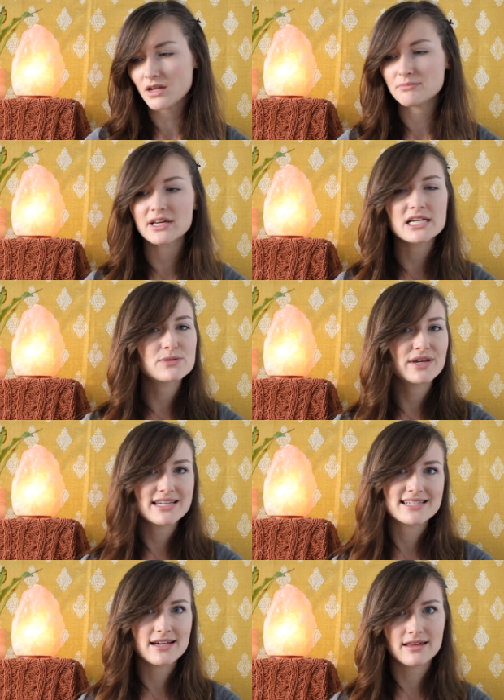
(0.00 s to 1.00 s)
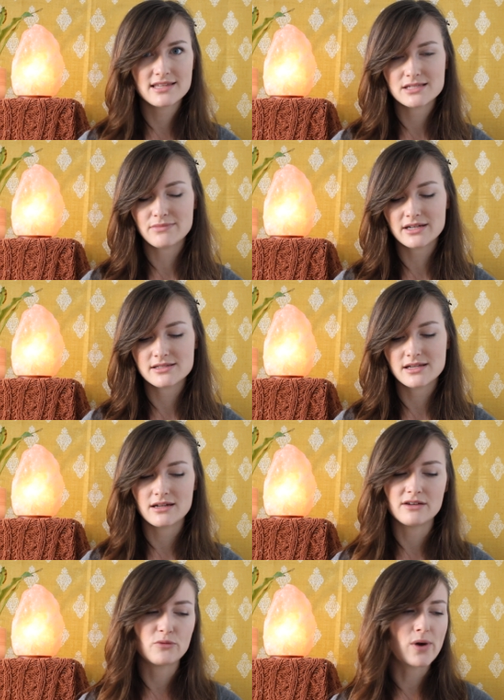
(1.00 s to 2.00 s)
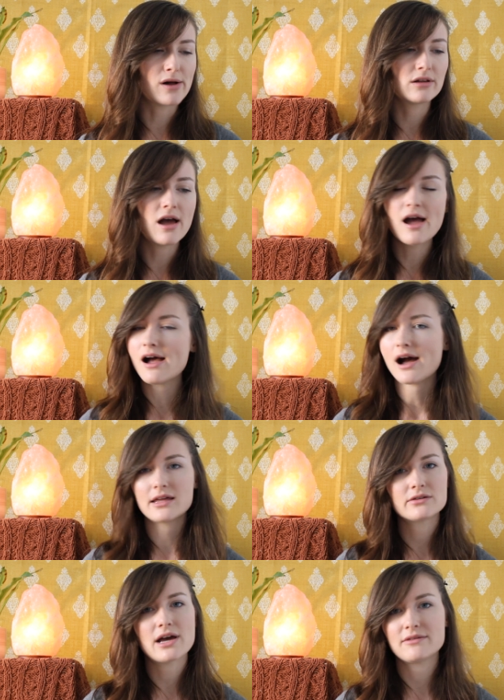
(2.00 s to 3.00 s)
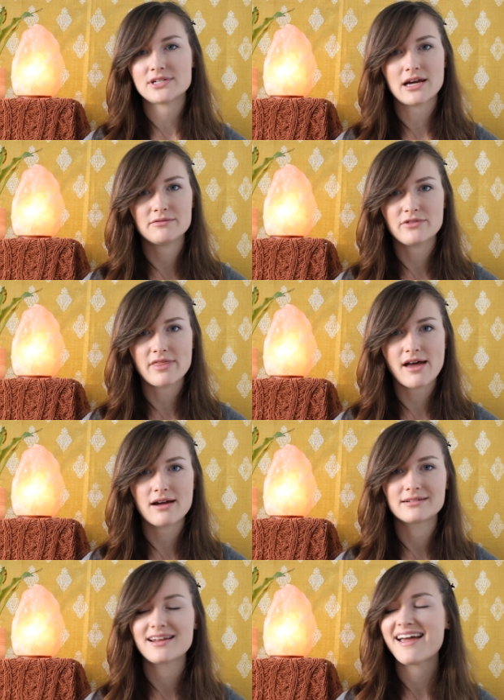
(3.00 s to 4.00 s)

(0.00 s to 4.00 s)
because we get stuck in this mindset of, well, I don't have time for that.